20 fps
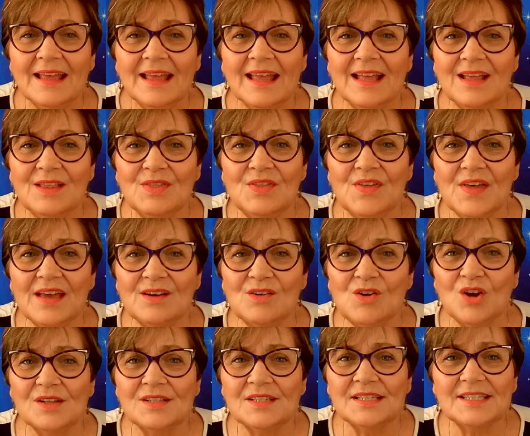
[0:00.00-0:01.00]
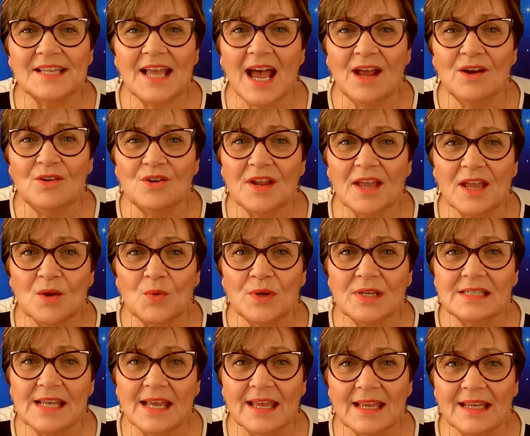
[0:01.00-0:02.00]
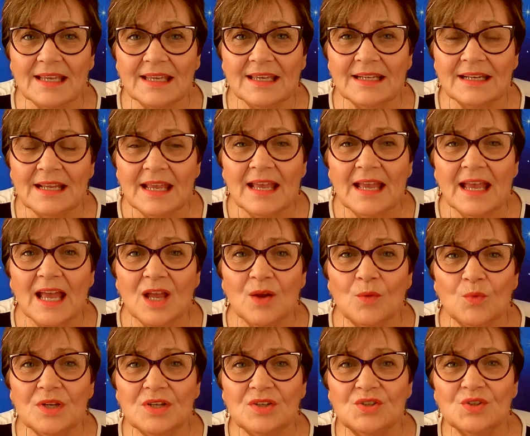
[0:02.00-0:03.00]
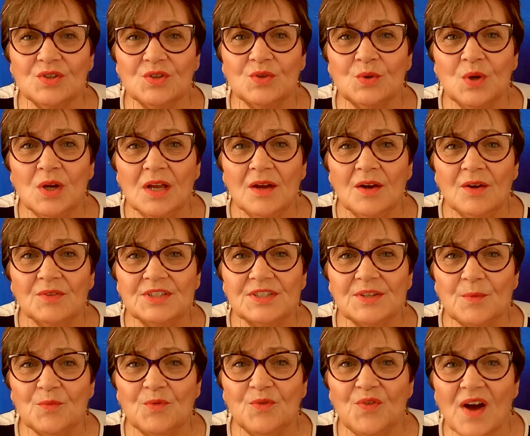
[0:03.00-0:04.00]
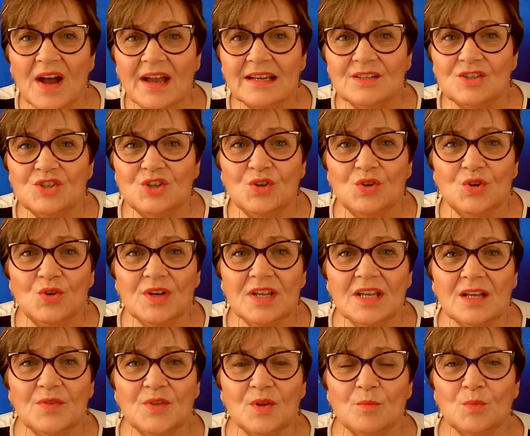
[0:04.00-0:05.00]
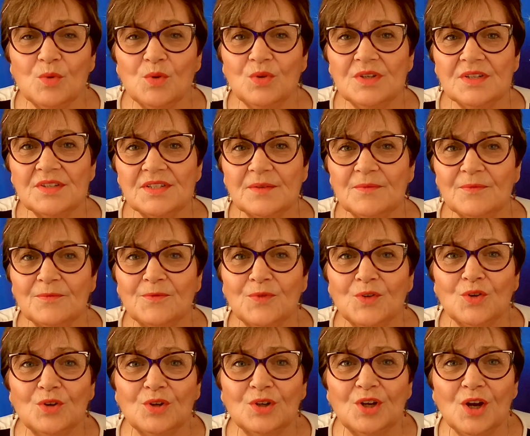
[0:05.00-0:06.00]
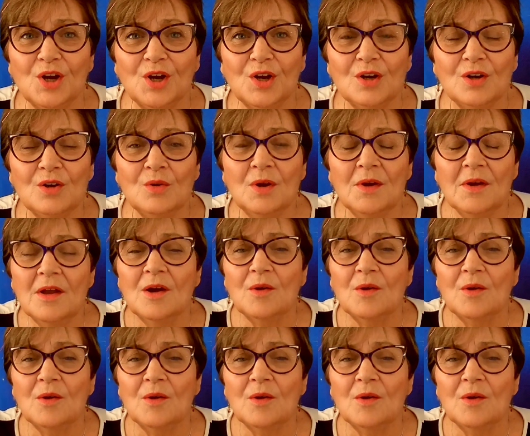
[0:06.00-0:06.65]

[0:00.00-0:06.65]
And then on Saturday, we take it and we do some fine tuning. The moon is in Virgo.